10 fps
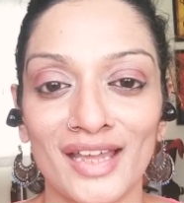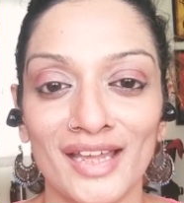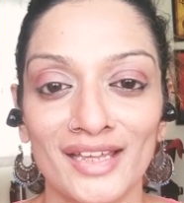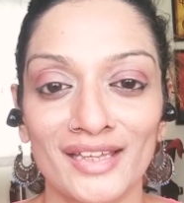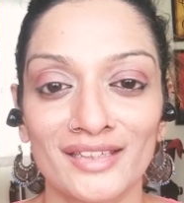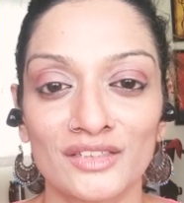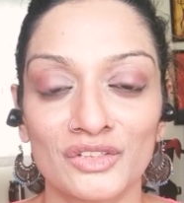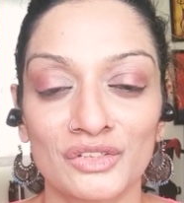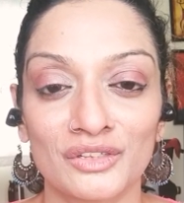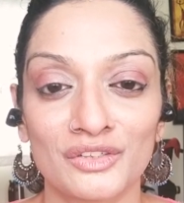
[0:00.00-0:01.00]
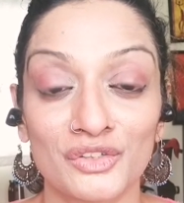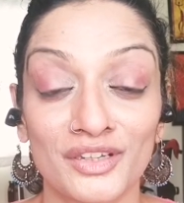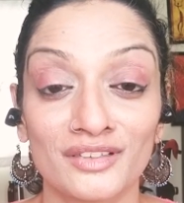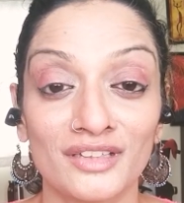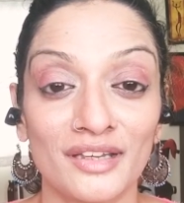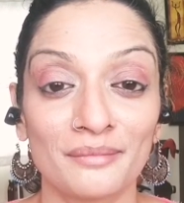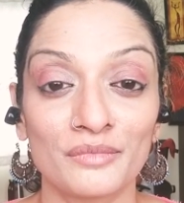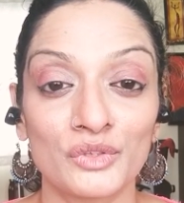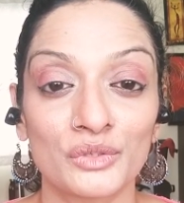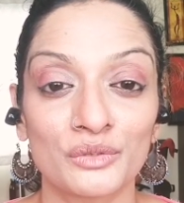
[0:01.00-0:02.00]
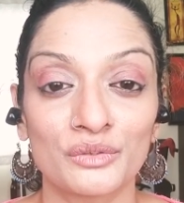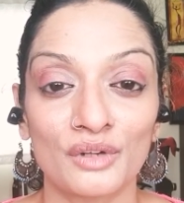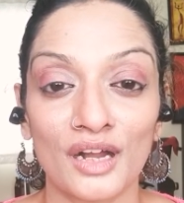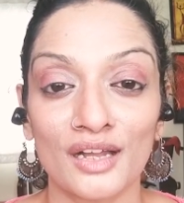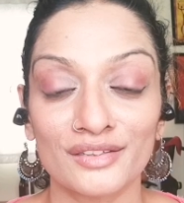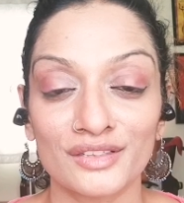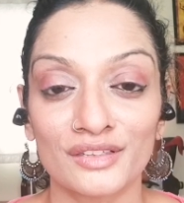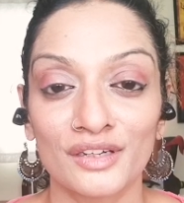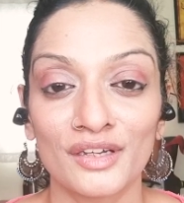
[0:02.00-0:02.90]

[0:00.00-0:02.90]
has triggered them to ask